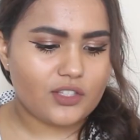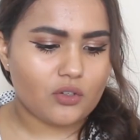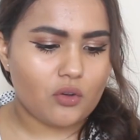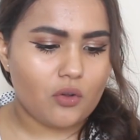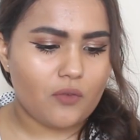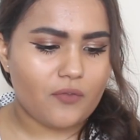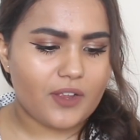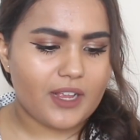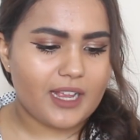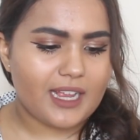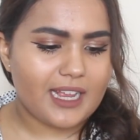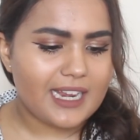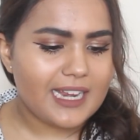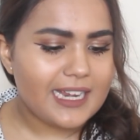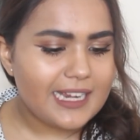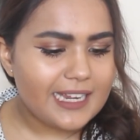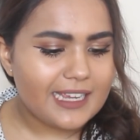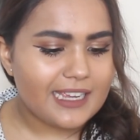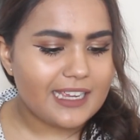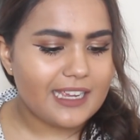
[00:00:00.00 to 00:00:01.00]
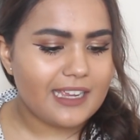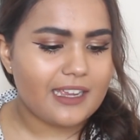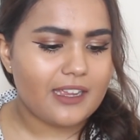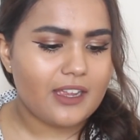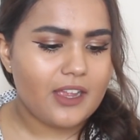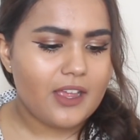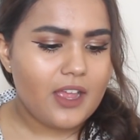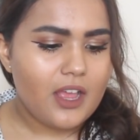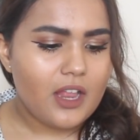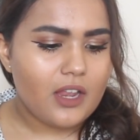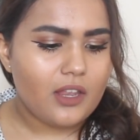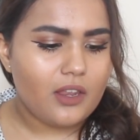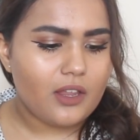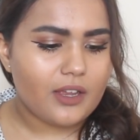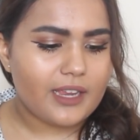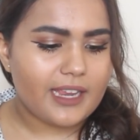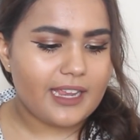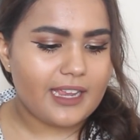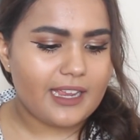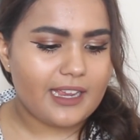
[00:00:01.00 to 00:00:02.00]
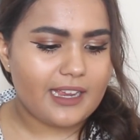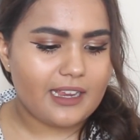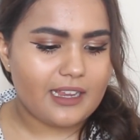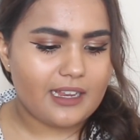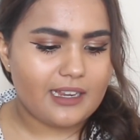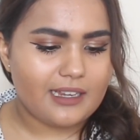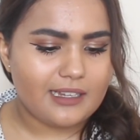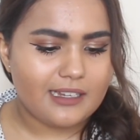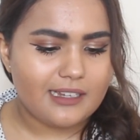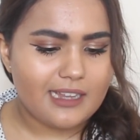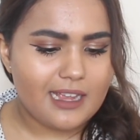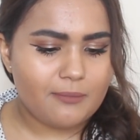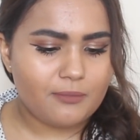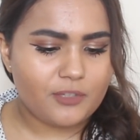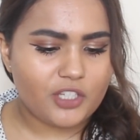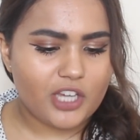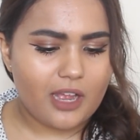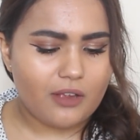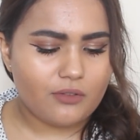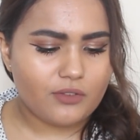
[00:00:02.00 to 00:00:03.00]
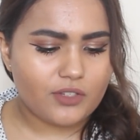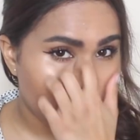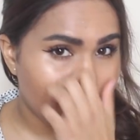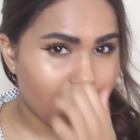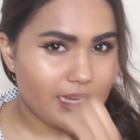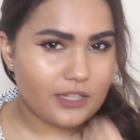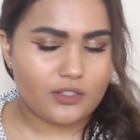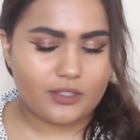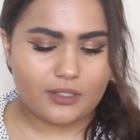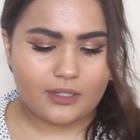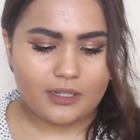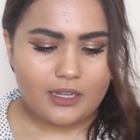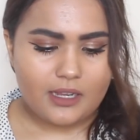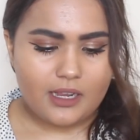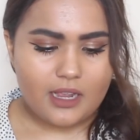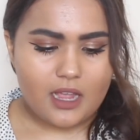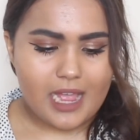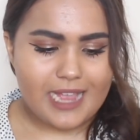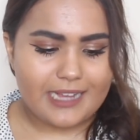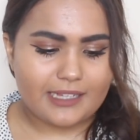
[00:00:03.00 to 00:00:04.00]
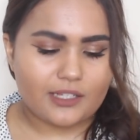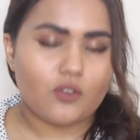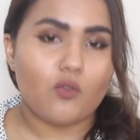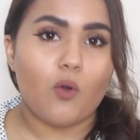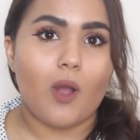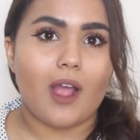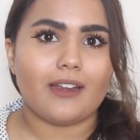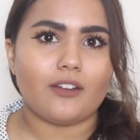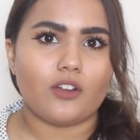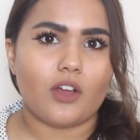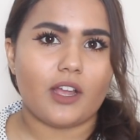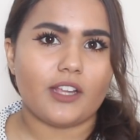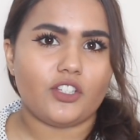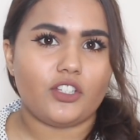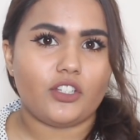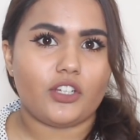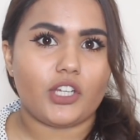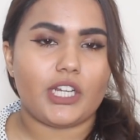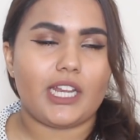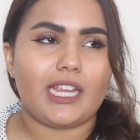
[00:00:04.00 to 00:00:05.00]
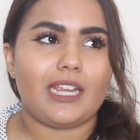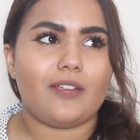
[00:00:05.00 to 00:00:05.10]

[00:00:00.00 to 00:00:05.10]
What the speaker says: sort of clear looking lip gel, so I guess it's quite nice. You can